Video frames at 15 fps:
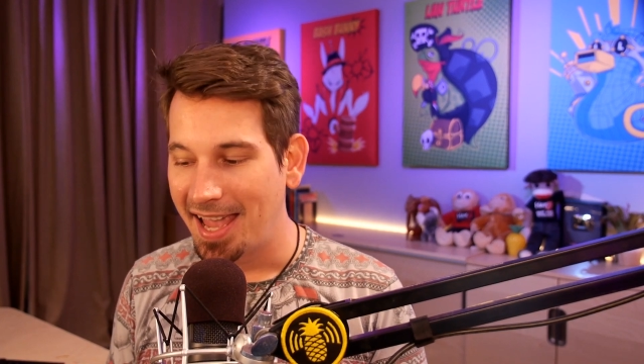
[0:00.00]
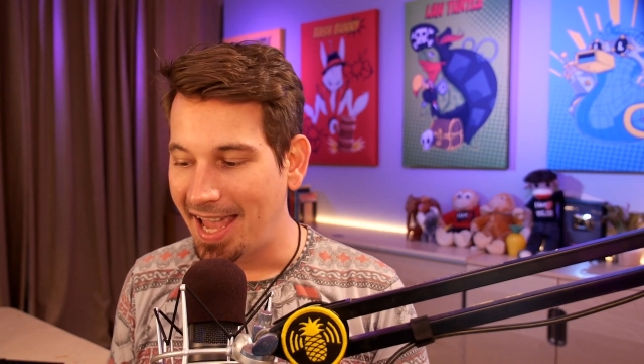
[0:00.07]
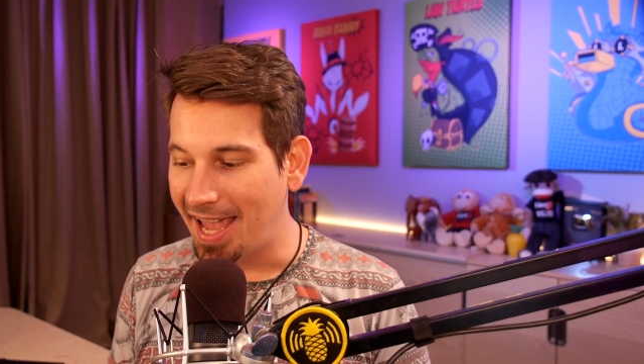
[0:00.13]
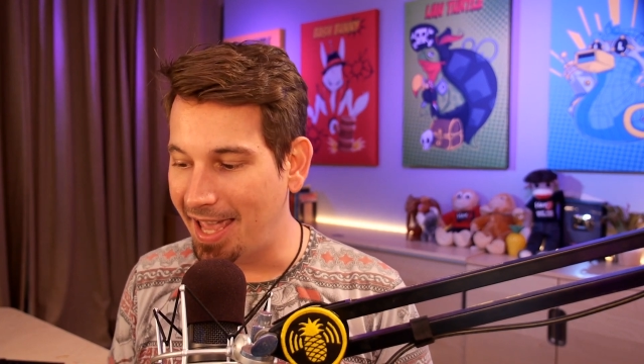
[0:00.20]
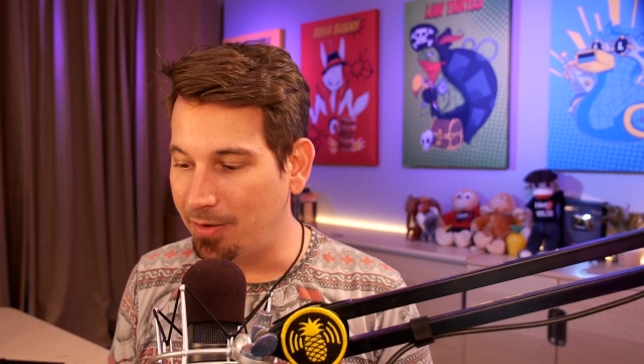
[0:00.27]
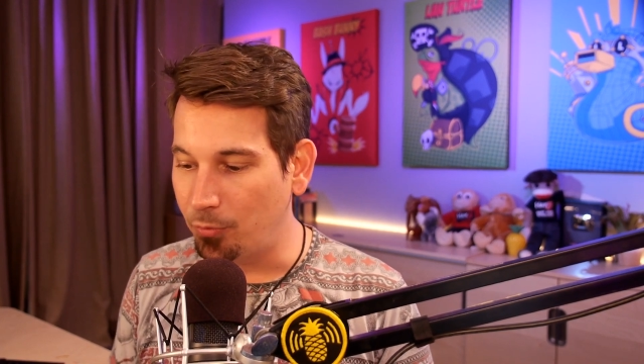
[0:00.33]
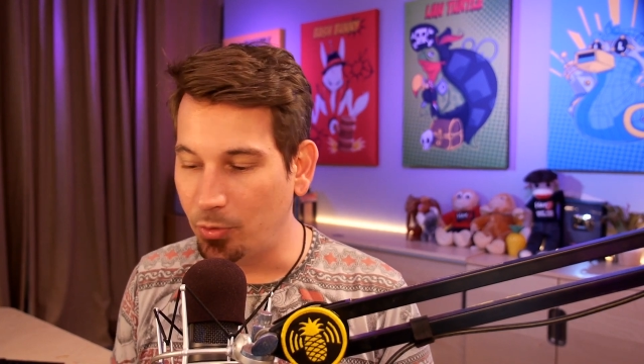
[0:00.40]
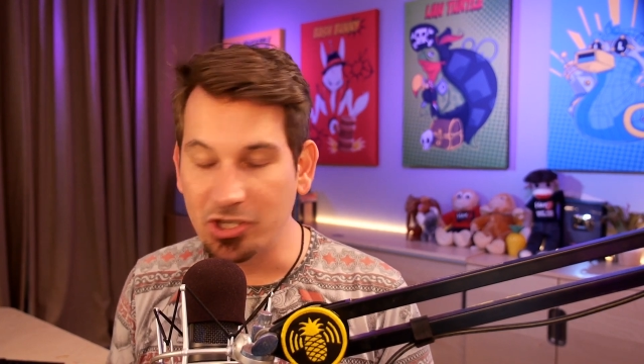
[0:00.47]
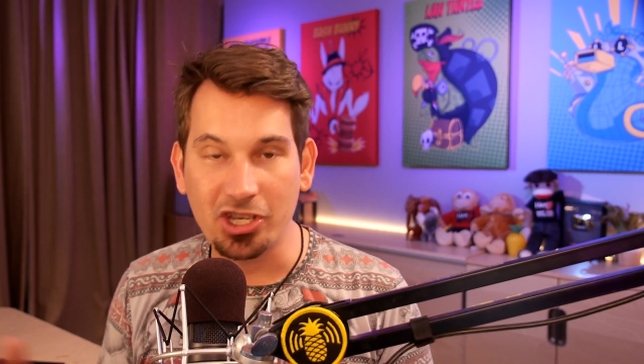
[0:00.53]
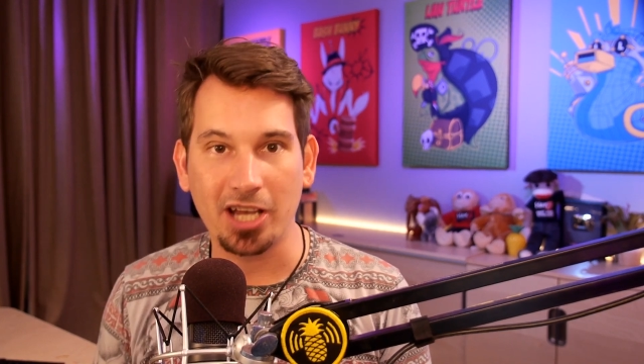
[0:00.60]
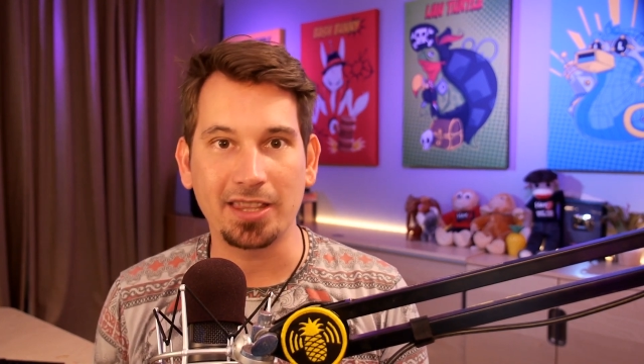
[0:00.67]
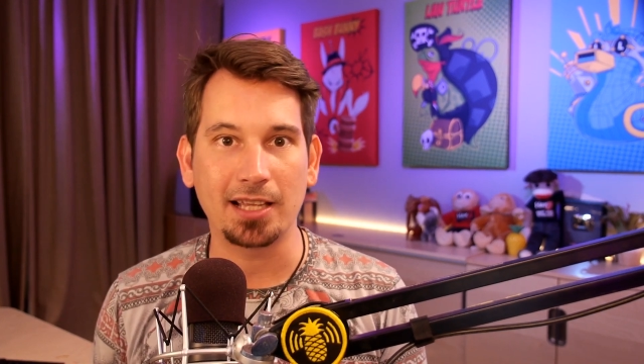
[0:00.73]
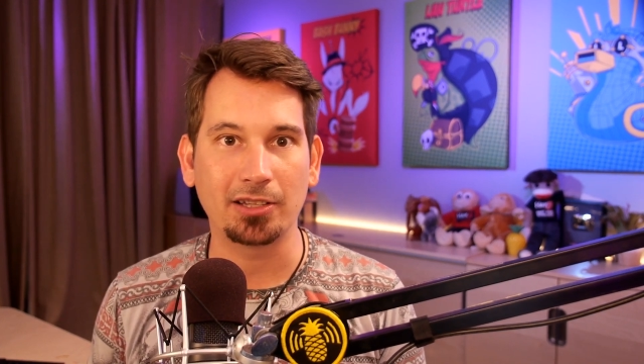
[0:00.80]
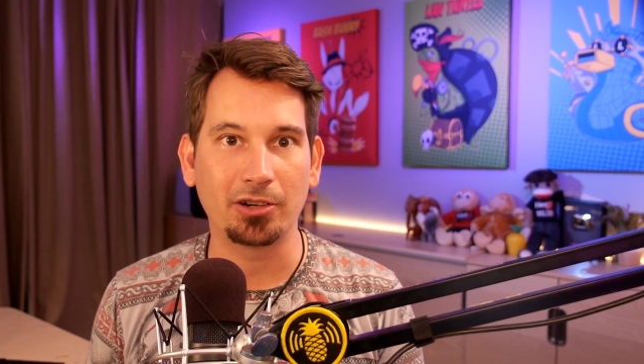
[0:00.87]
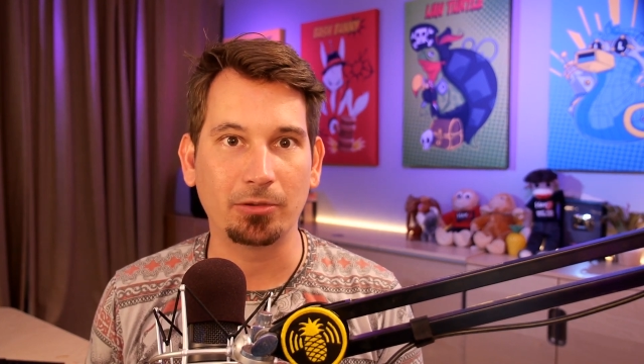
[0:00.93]
and we
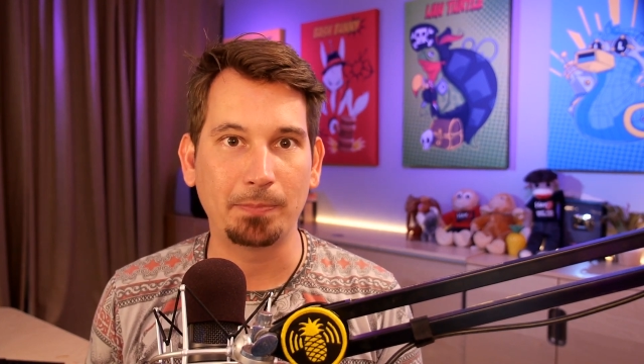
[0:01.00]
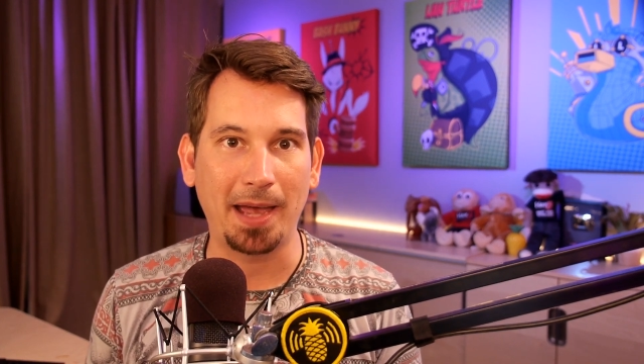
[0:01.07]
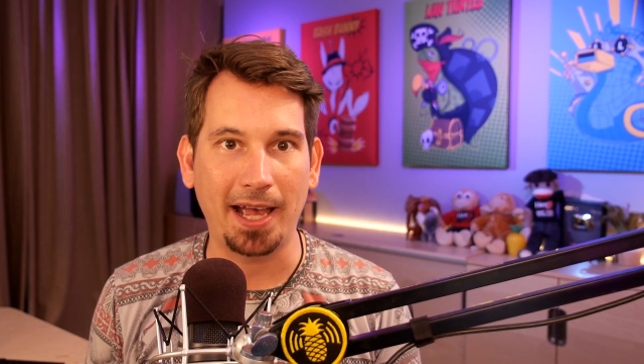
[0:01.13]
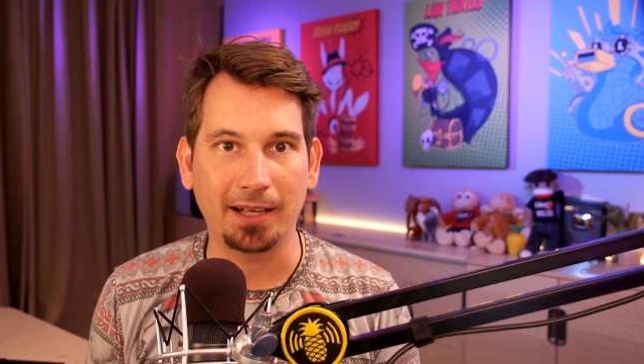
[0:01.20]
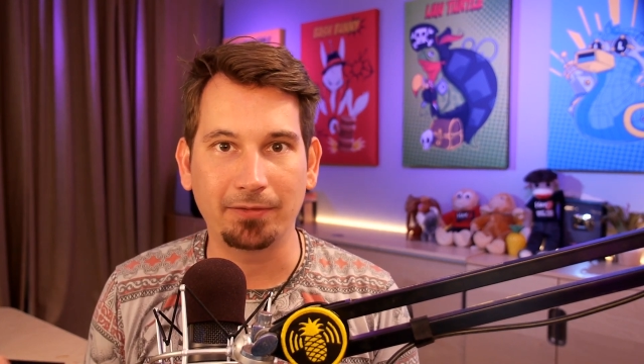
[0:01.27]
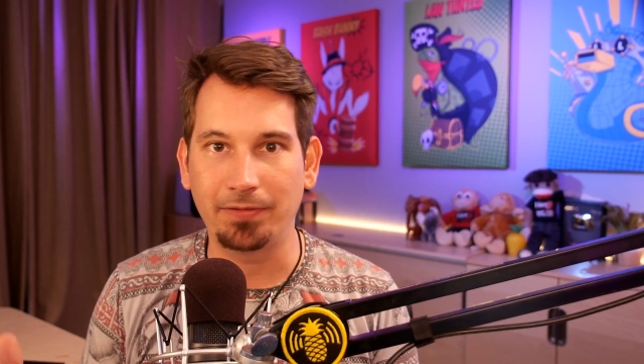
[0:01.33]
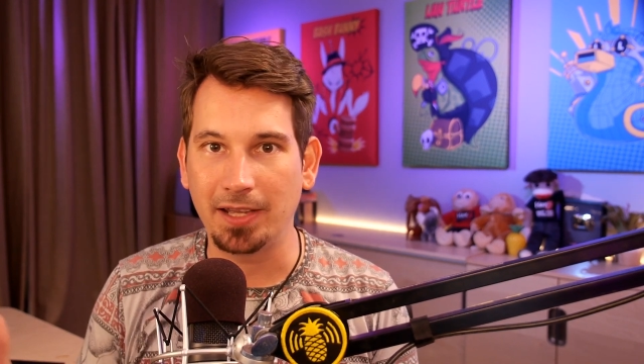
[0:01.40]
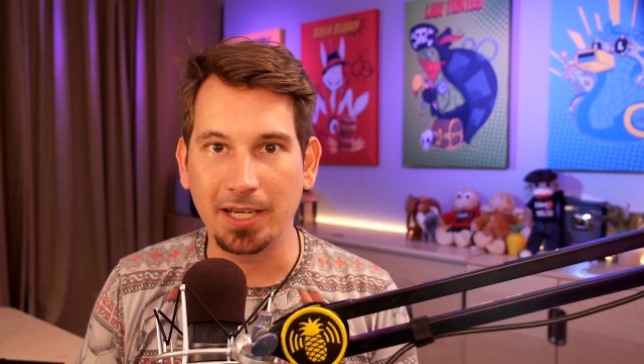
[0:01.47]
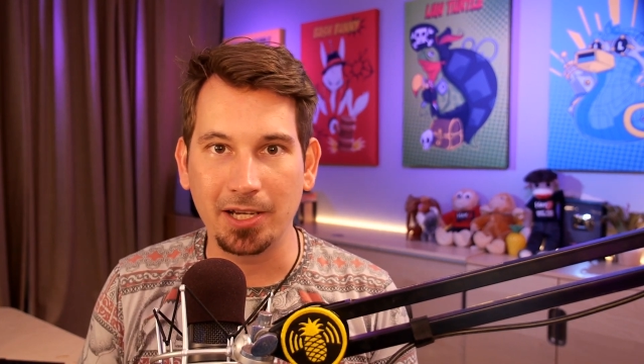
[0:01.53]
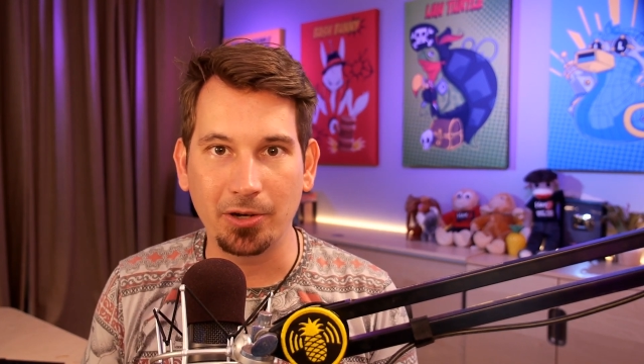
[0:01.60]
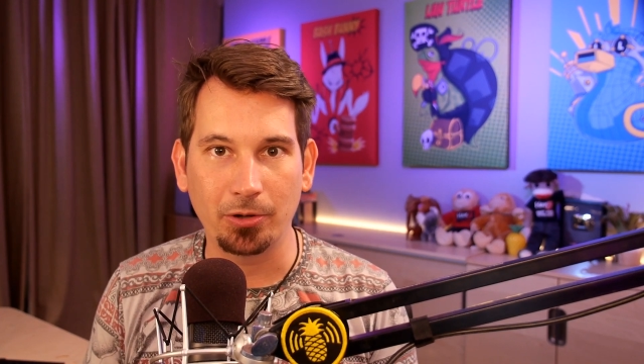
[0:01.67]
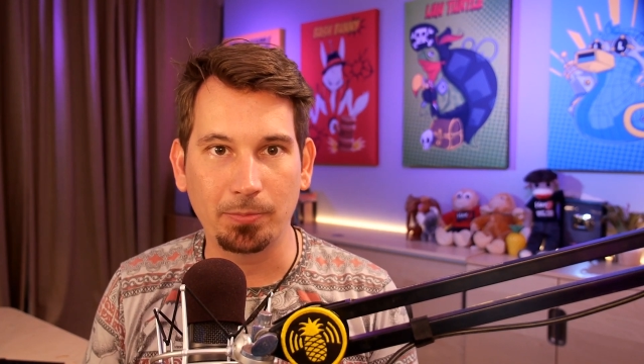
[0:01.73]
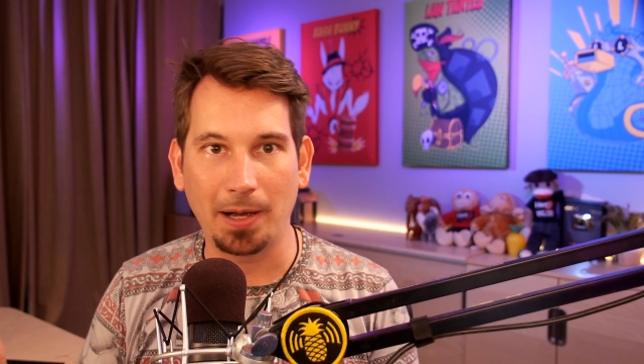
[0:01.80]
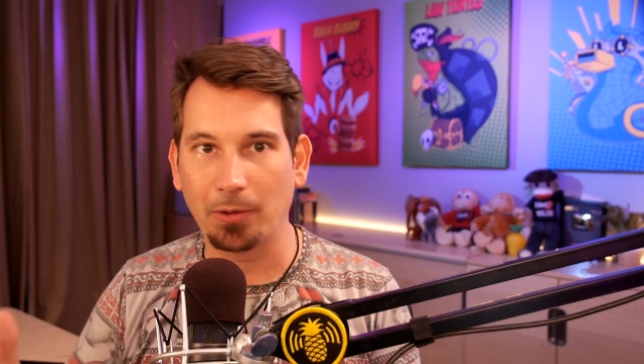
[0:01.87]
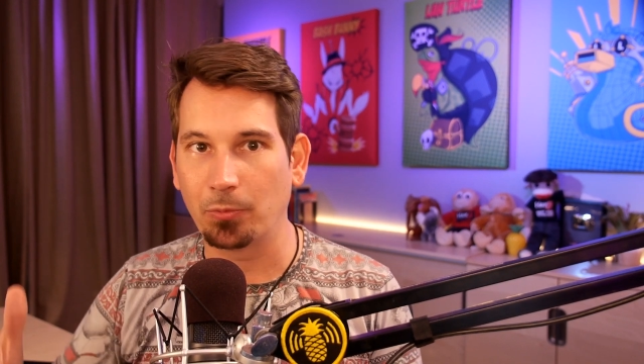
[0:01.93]
shot that little bag
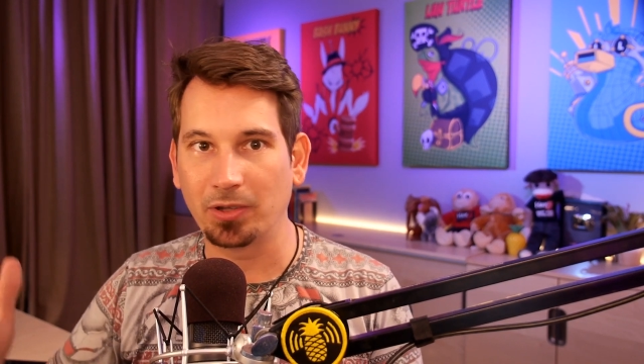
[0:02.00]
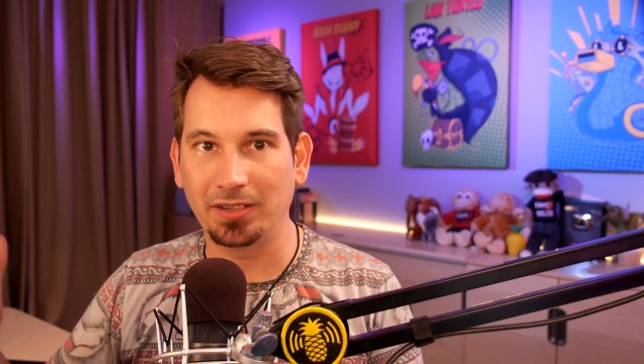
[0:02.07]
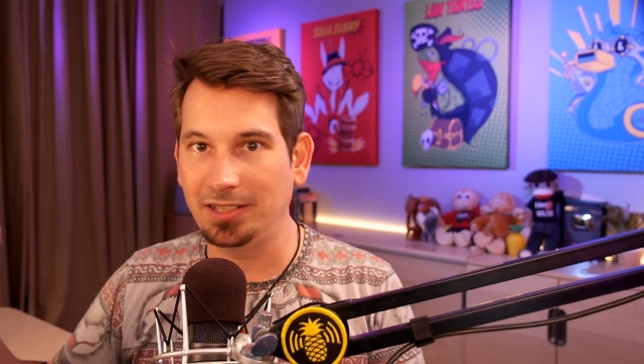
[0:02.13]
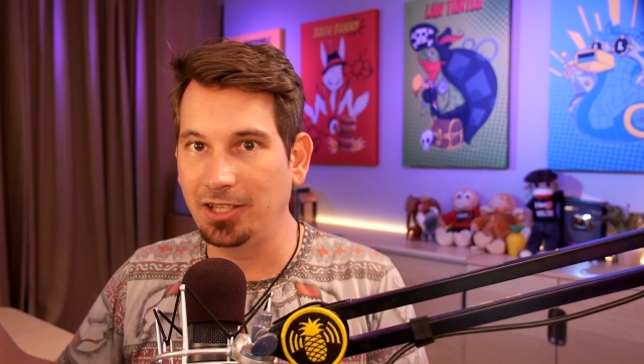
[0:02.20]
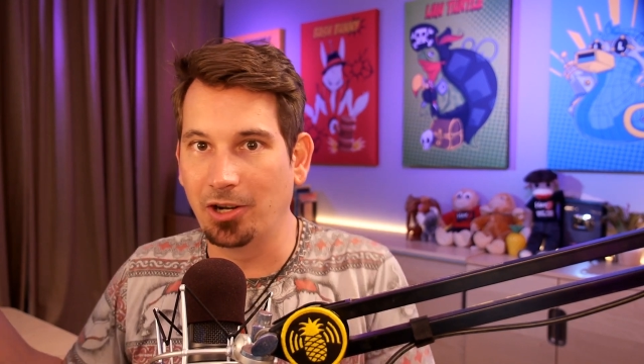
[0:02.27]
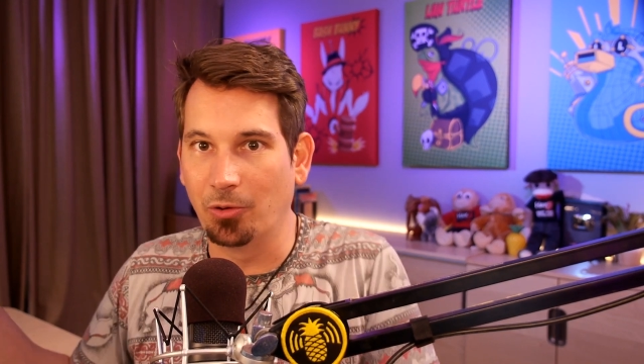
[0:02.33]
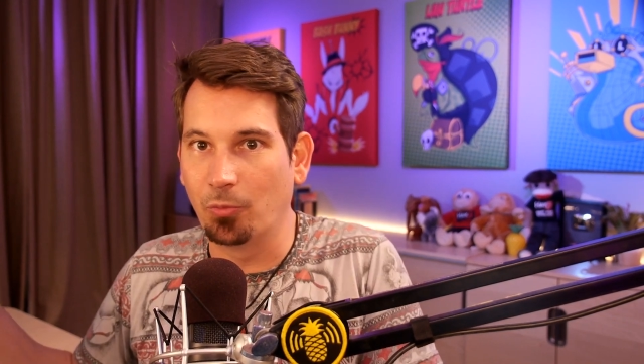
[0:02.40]
video about what